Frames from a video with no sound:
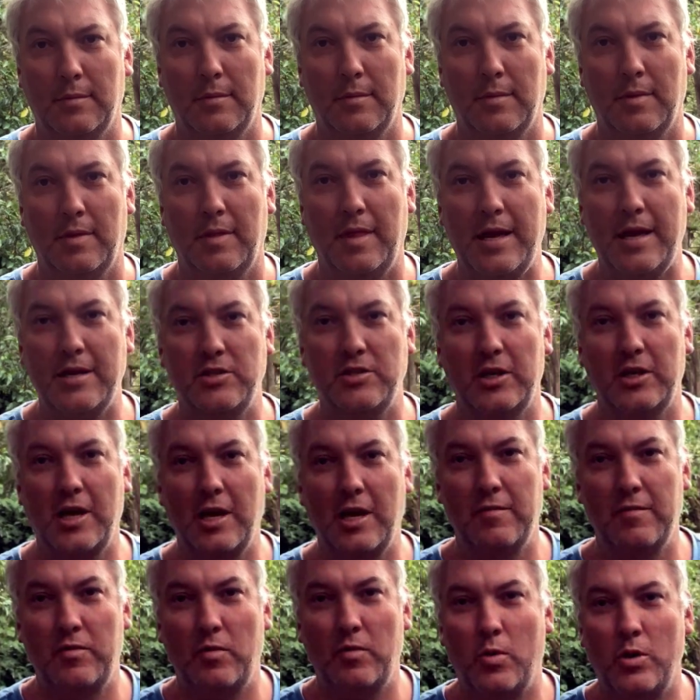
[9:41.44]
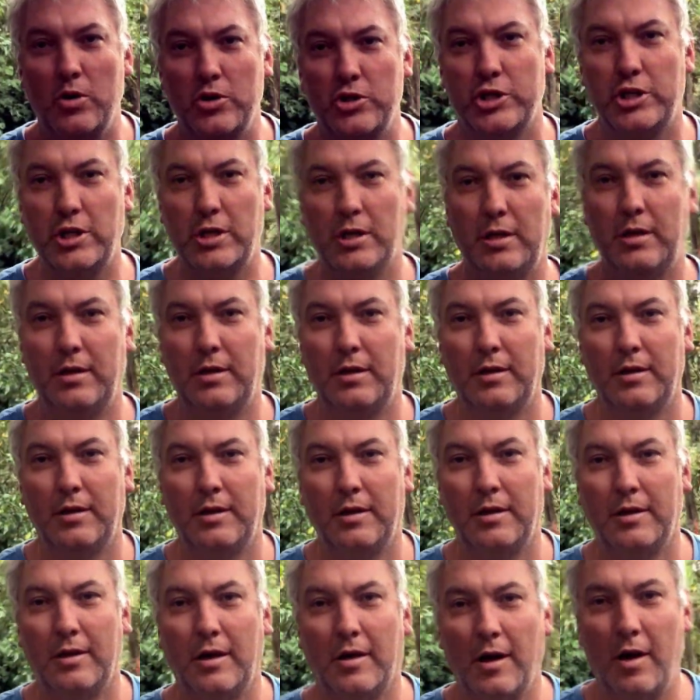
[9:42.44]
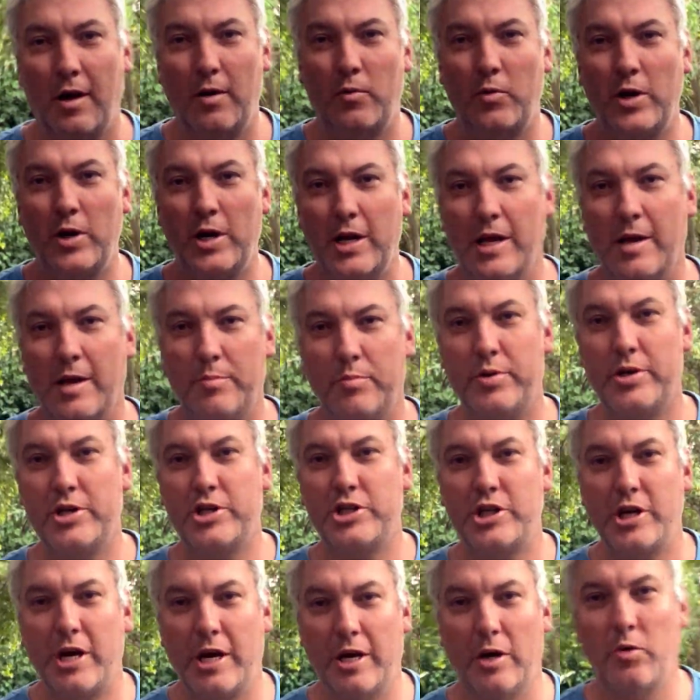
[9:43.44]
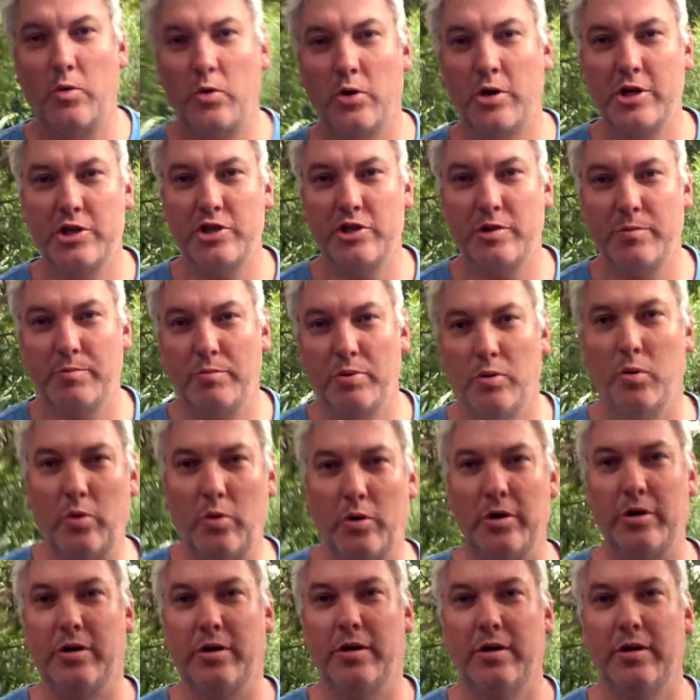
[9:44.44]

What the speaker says: Thanks again for watching. I really appreciate all your support.